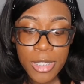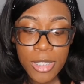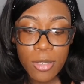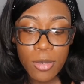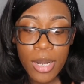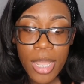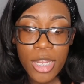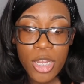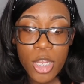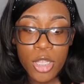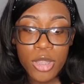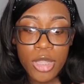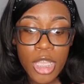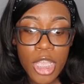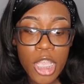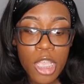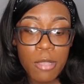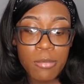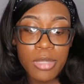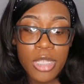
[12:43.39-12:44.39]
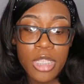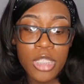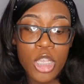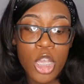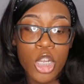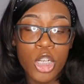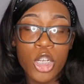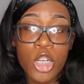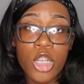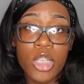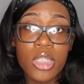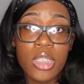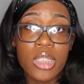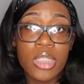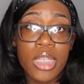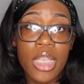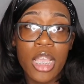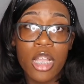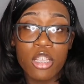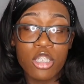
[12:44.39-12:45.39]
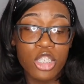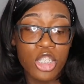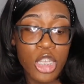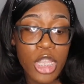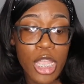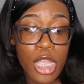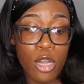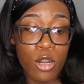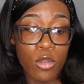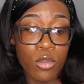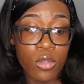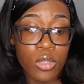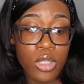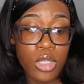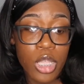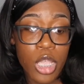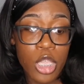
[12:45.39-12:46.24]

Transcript: So now your themes is under sales channels